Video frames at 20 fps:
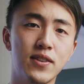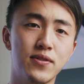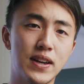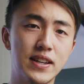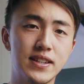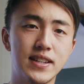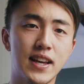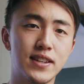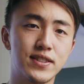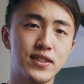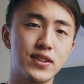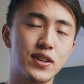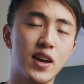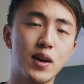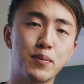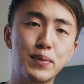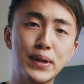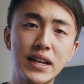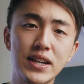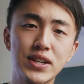fantastic
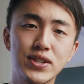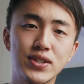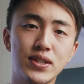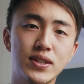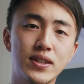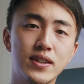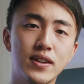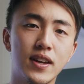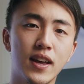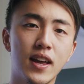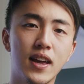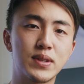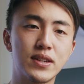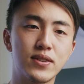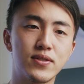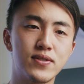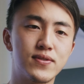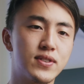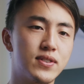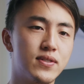combination. It
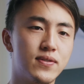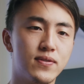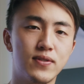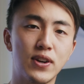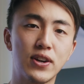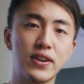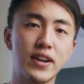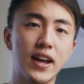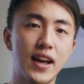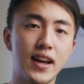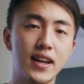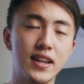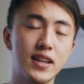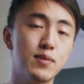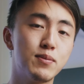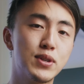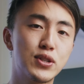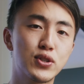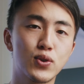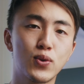gives very high
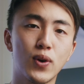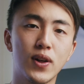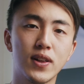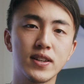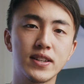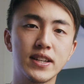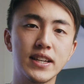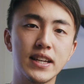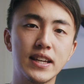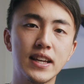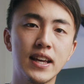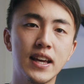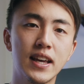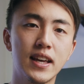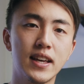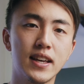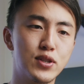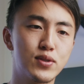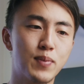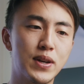image quality,
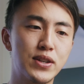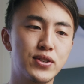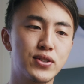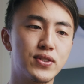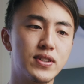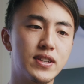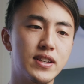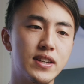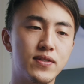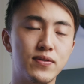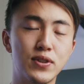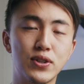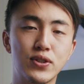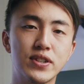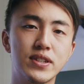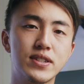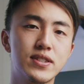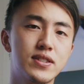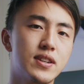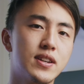especially if you're
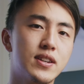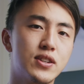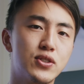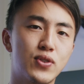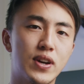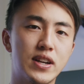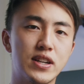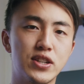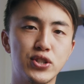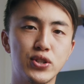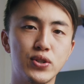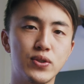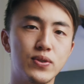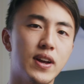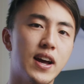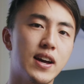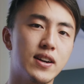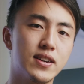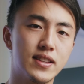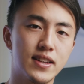just trying to shoot
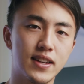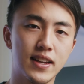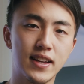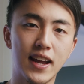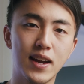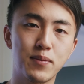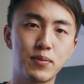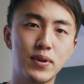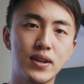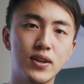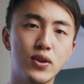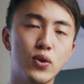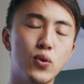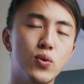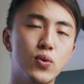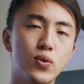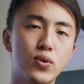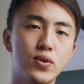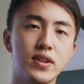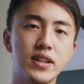out of the camera
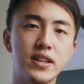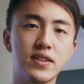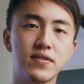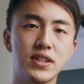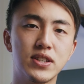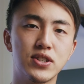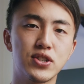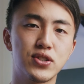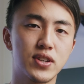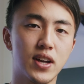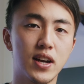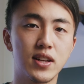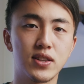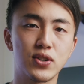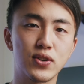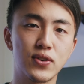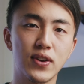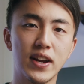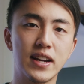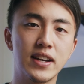or even just color
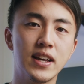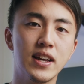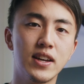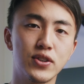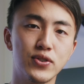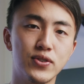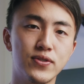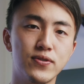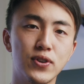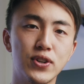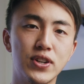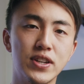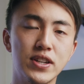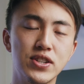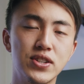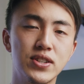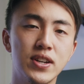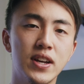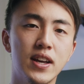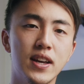grade your
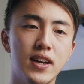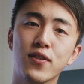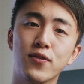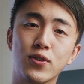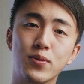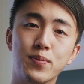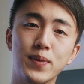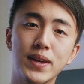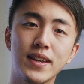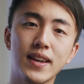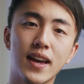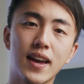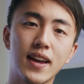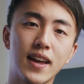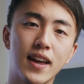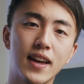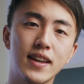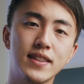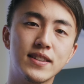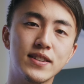footage. For me, I
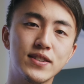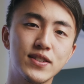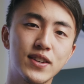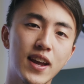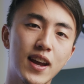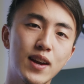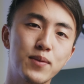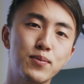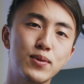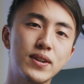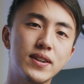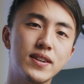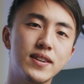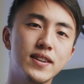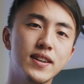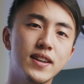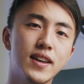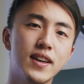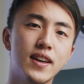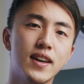had this camera.
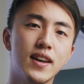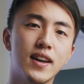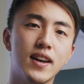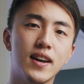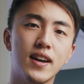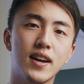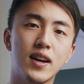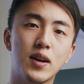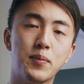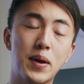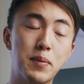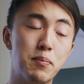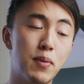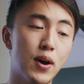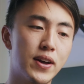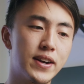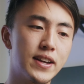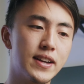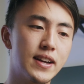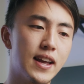I
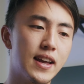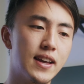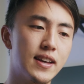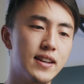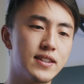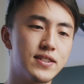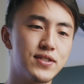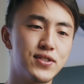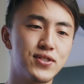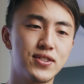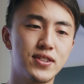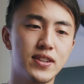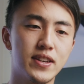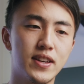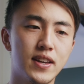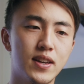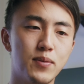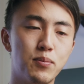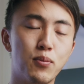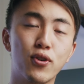bought it as
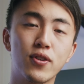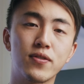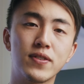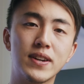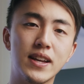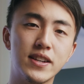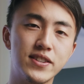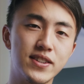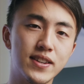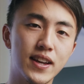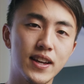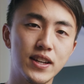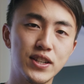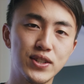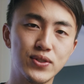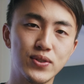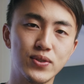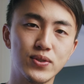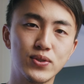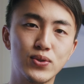more of an
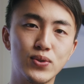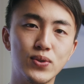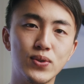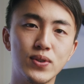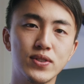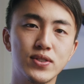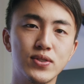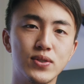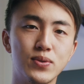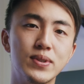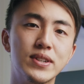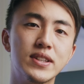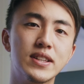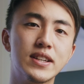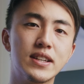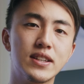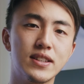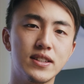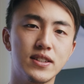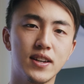educational tool to
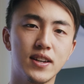really